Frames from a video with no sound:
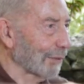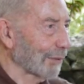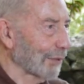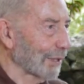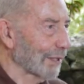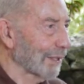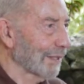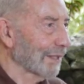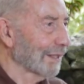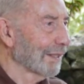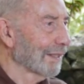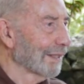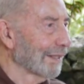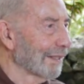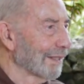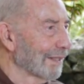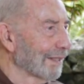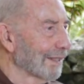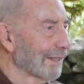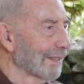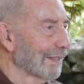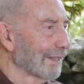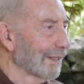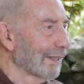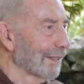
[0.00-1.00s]
it,
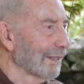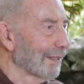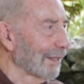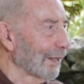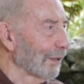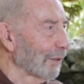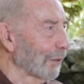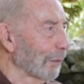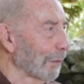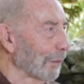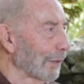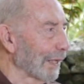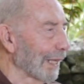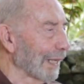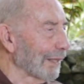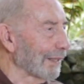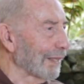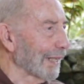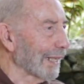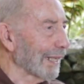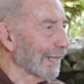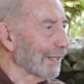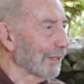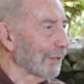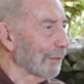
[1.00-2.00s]
open air
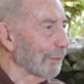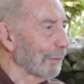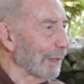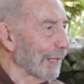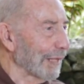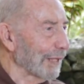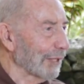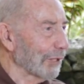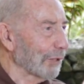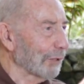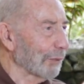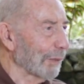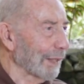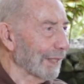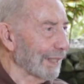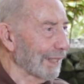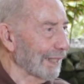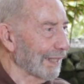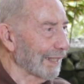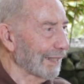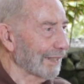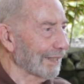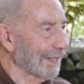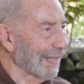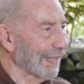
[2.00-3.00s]
thing, and you paid your 20
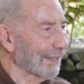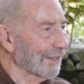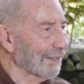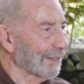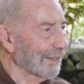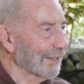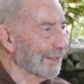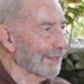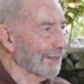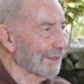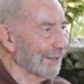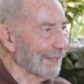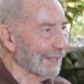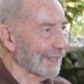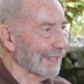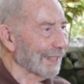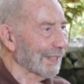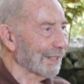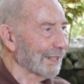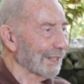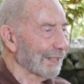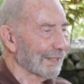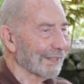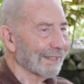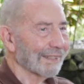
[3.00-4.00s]
cents and you went in,
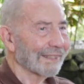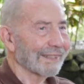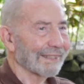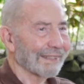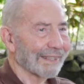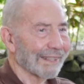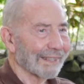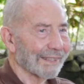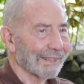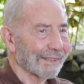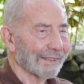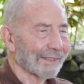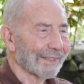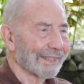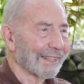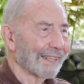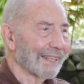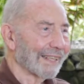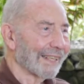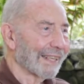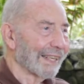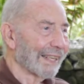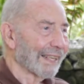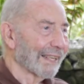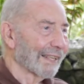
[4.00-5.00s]
and
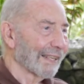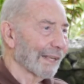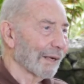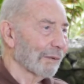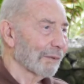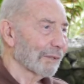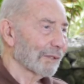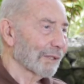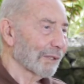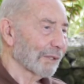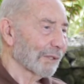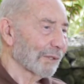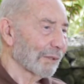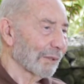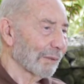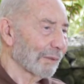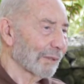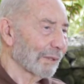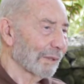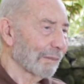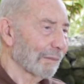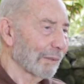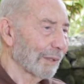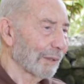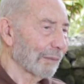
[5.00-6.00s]
that was it. So,
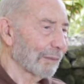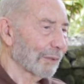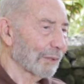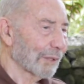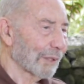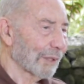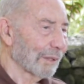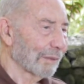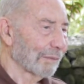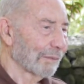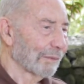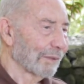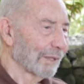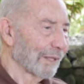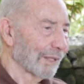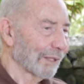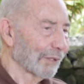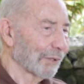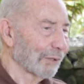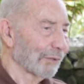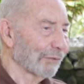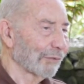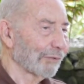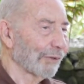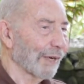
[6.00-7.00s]
but it was a
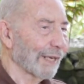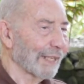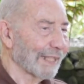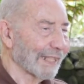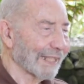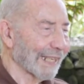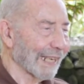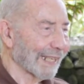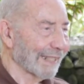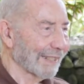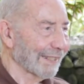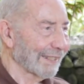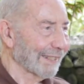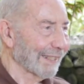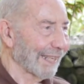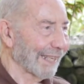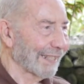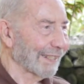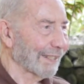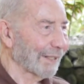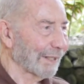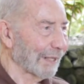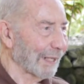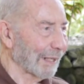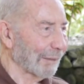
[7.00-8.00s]
good Friday night
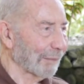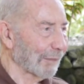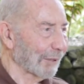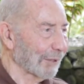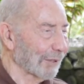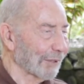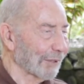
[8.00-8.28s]
entertainment.